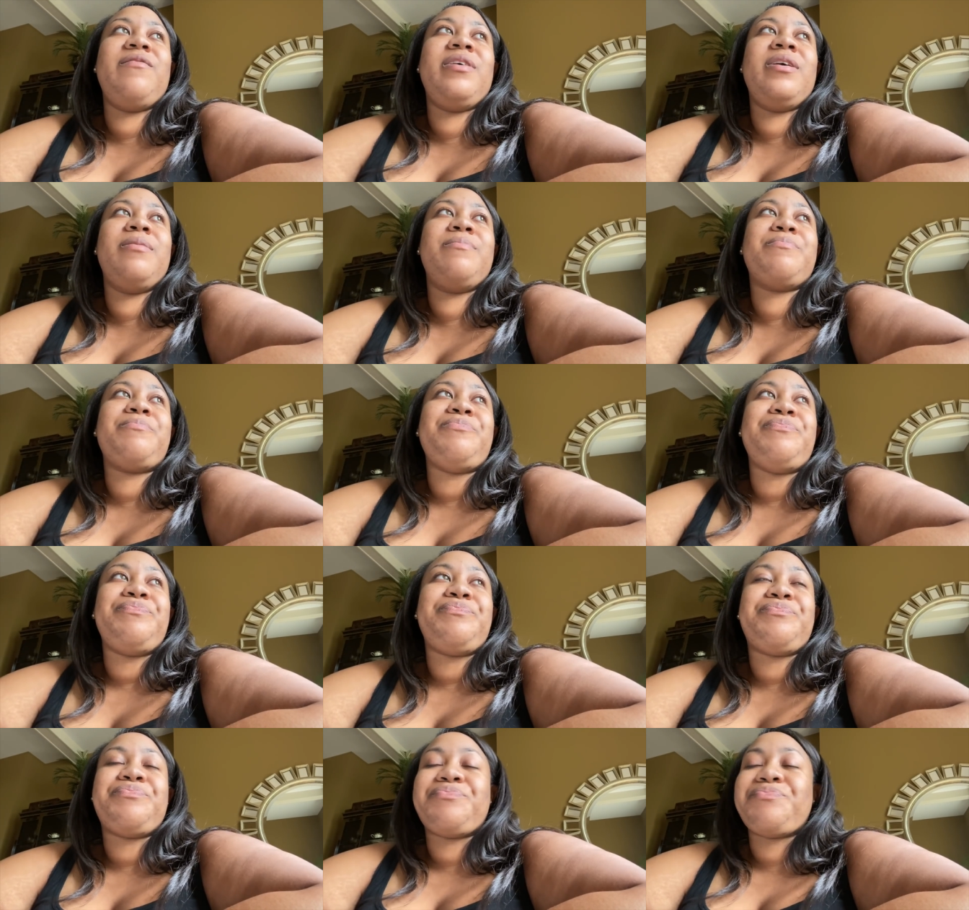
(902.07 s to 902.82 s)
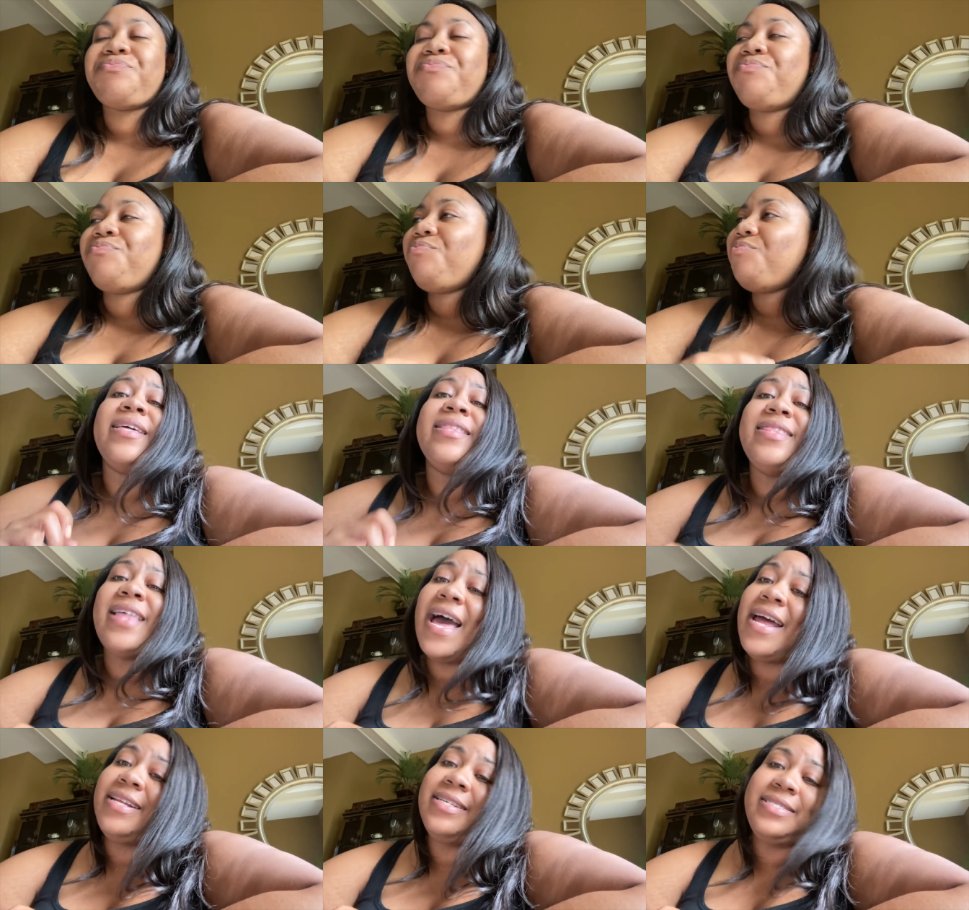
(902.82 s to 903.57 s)
it.
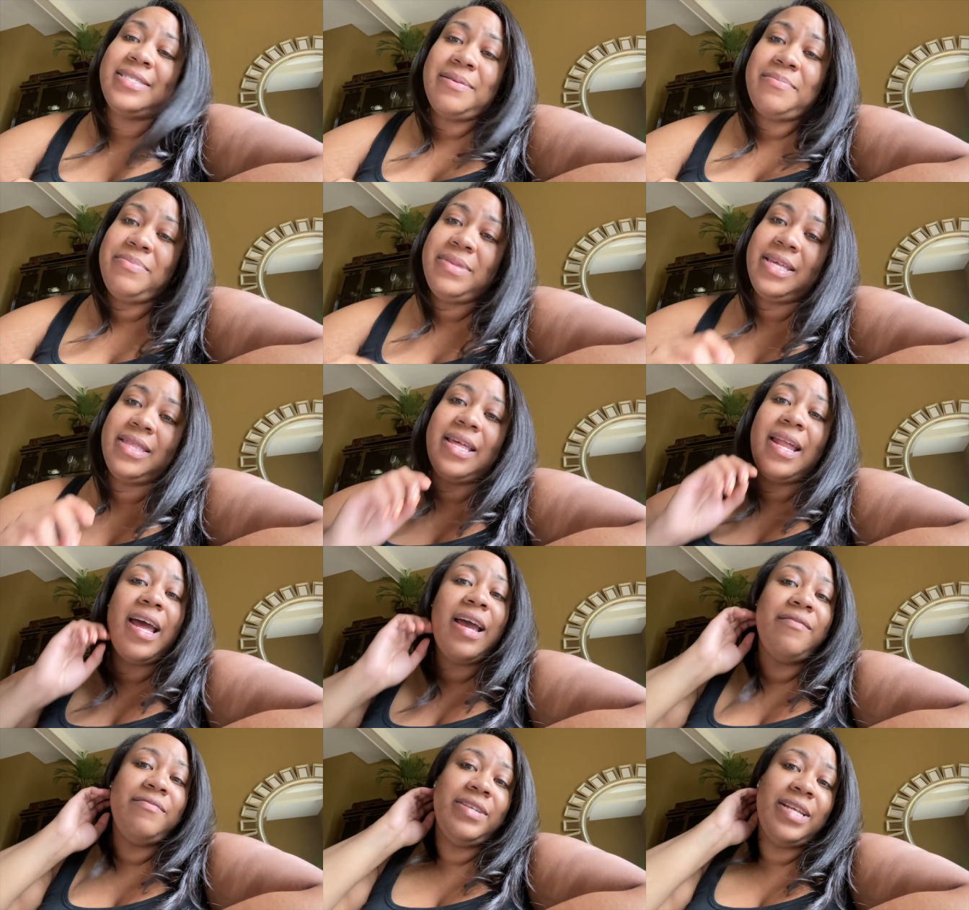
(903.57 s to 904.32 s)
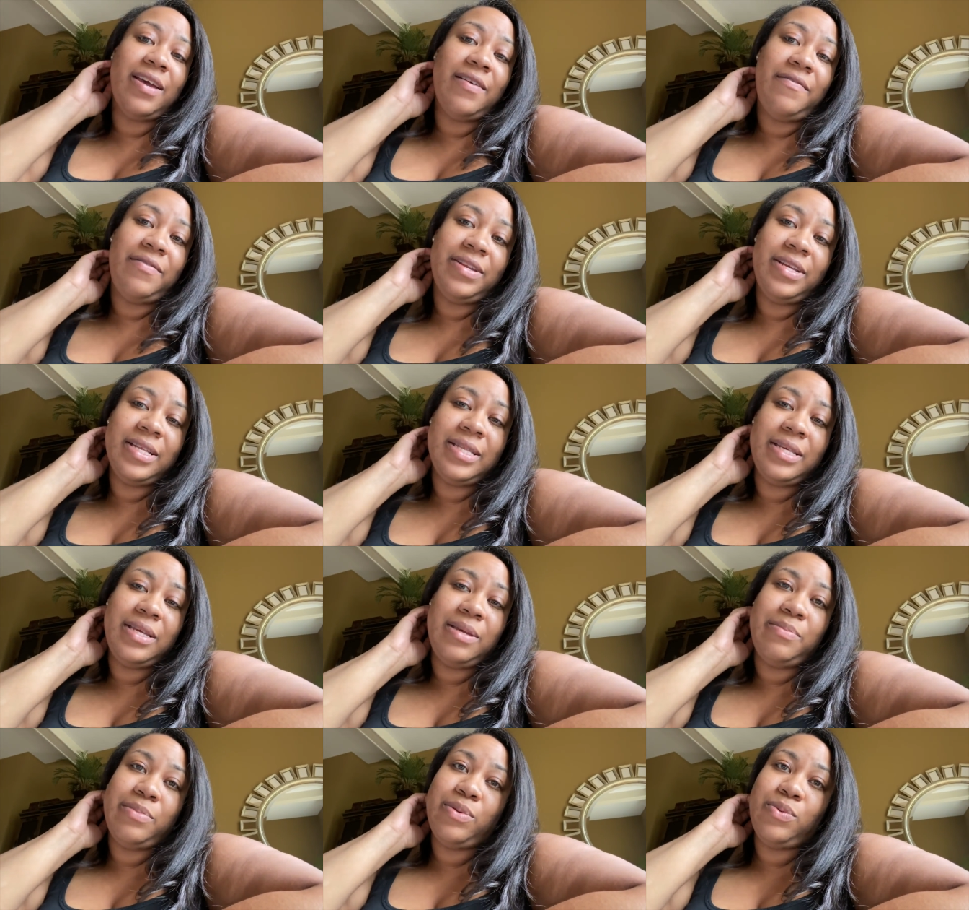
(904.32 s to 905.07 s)
that is something that I've
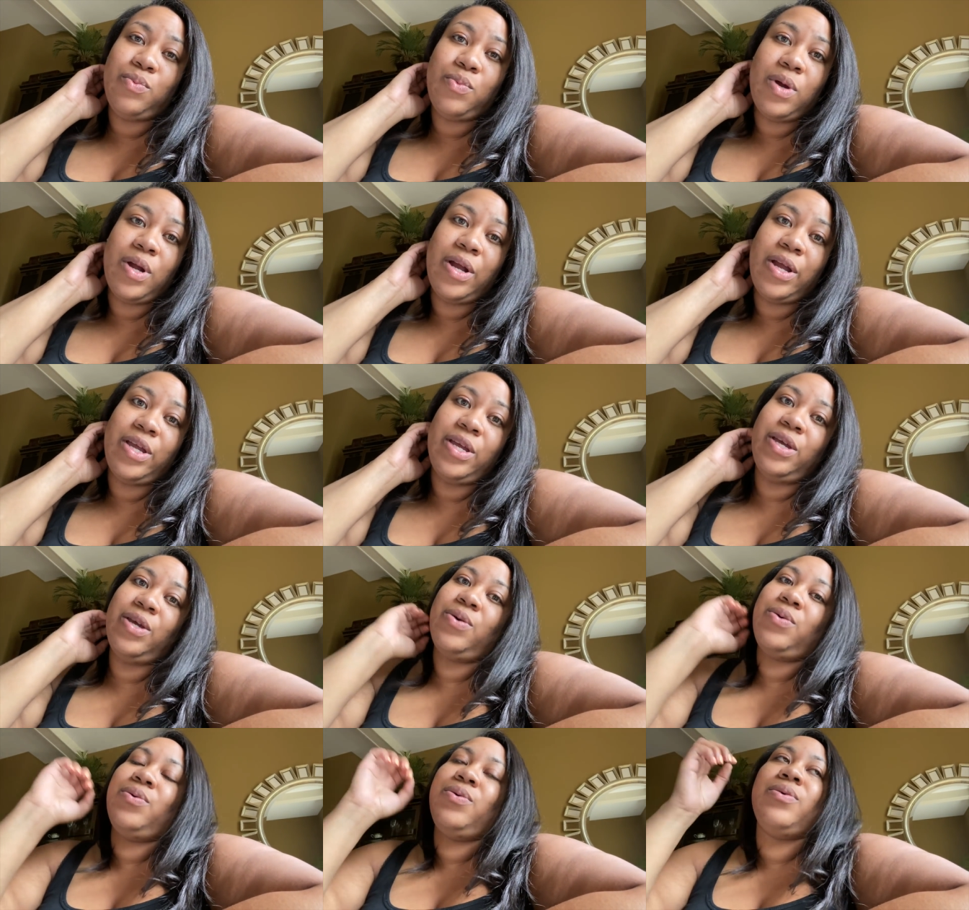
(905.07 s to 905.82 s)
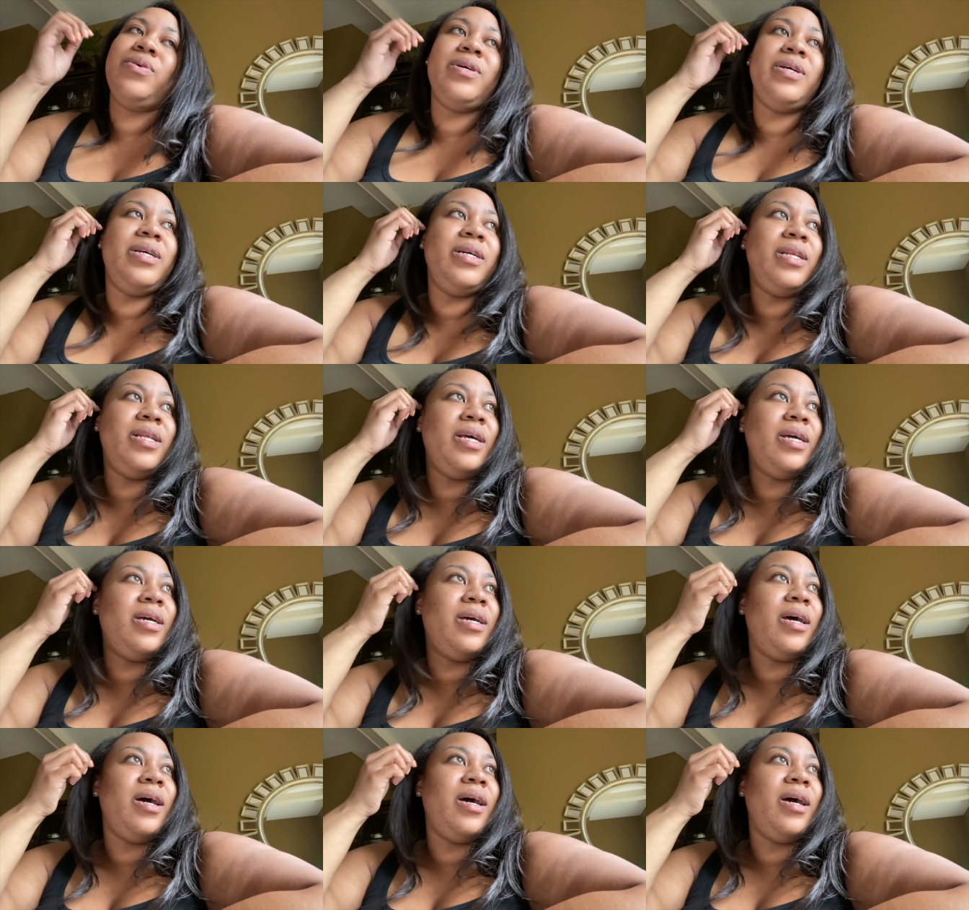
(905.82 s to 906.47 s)
definitely been working on.